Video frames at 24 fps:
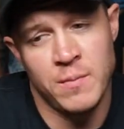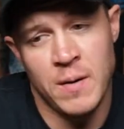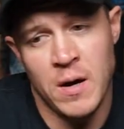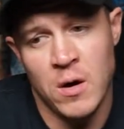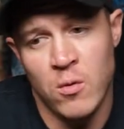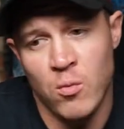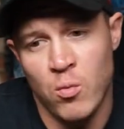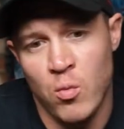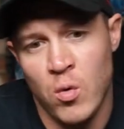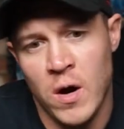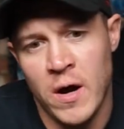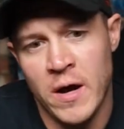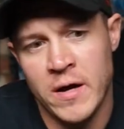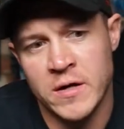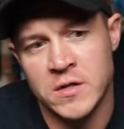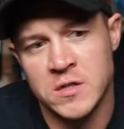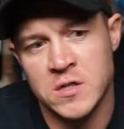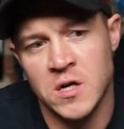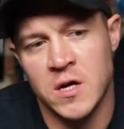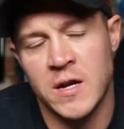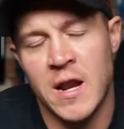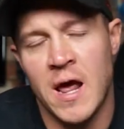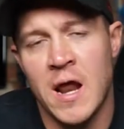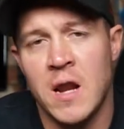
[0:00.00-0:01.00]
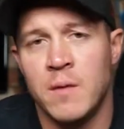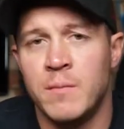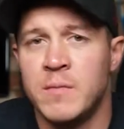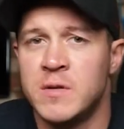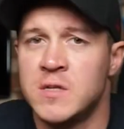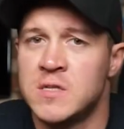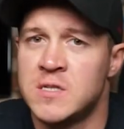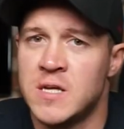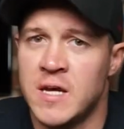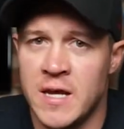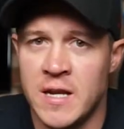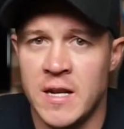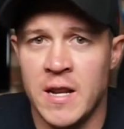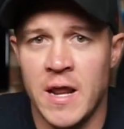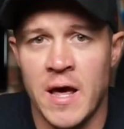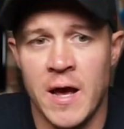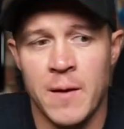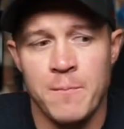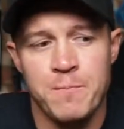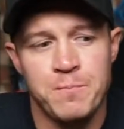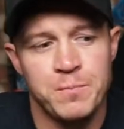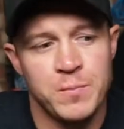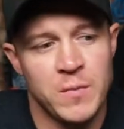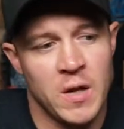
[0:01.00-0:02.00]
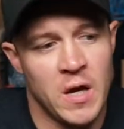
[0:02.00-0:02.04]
about why certain elements are in there